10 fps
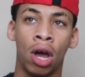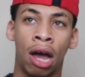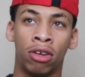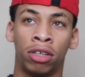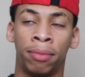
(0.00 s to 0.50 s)
I
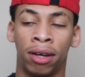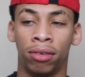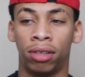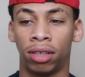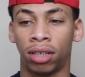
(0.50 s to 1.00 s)
was
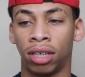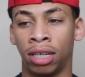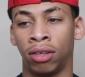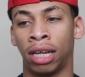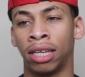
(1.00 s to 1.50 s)
about,
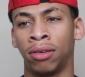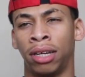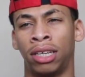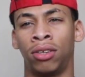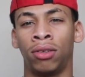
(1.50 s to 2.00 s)
I think it was
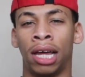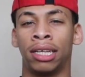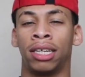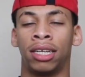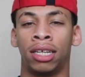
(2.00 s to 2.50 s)
like
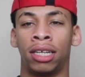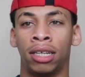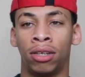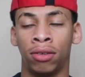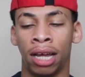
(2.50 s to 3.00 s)

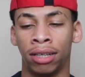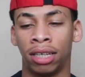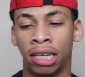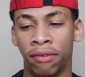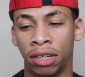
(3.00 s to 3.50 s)
2016,
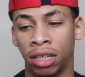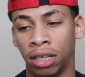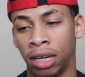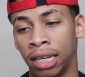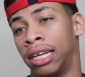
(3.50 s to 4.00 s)
2017.
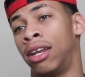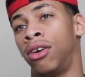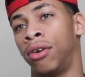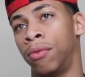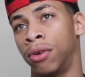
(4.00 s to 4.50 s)
That's how long
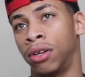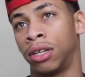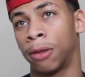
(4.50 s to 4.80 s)
it was.